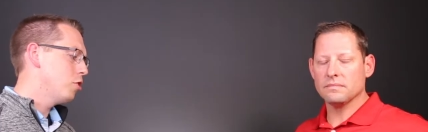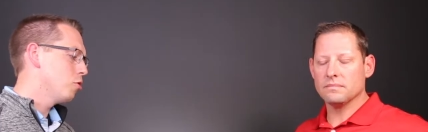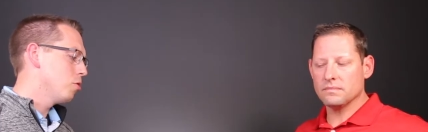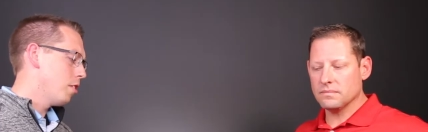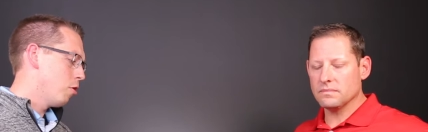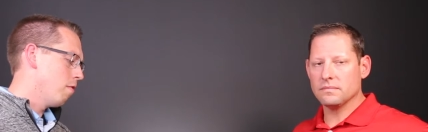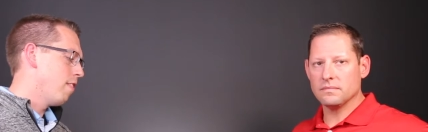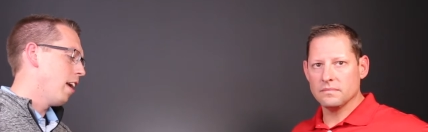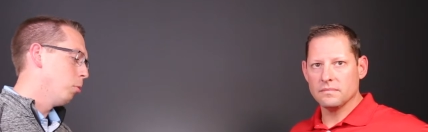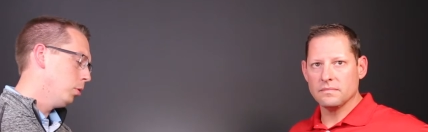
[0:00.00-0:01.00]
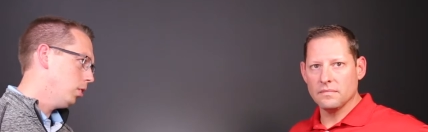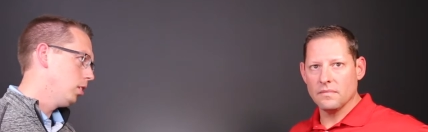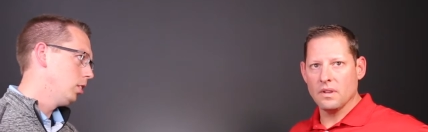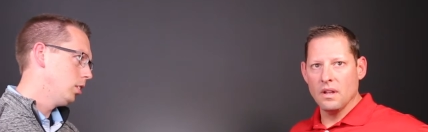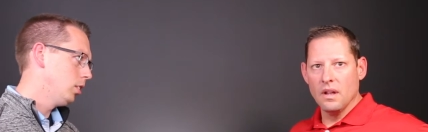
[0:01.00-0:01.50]
Speaker 1: features that are available.
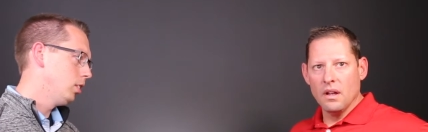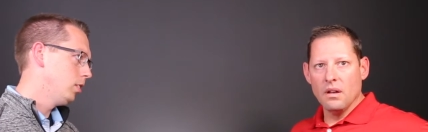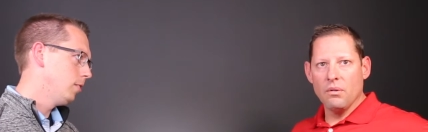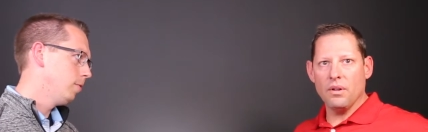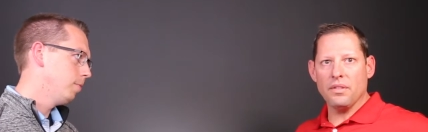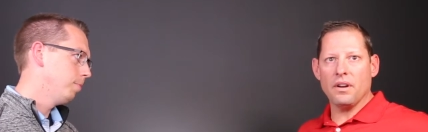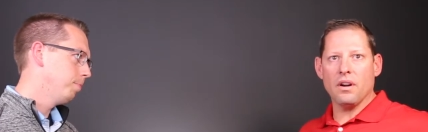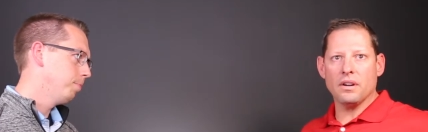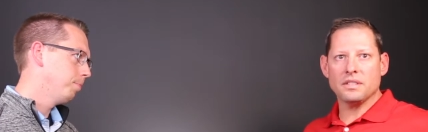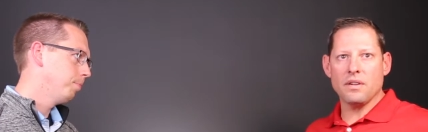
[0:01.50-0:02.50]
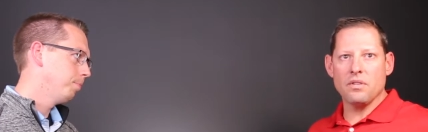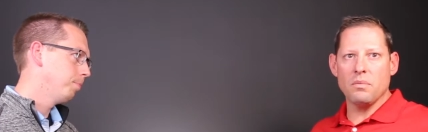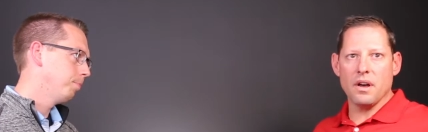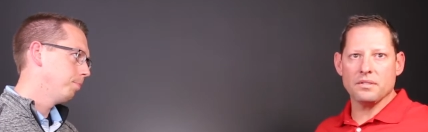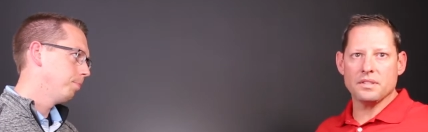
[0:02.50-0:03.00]
Speaker 2: Well, there are several
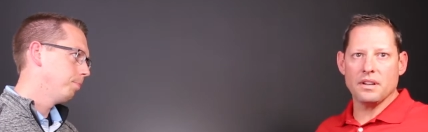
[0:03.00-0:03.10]
models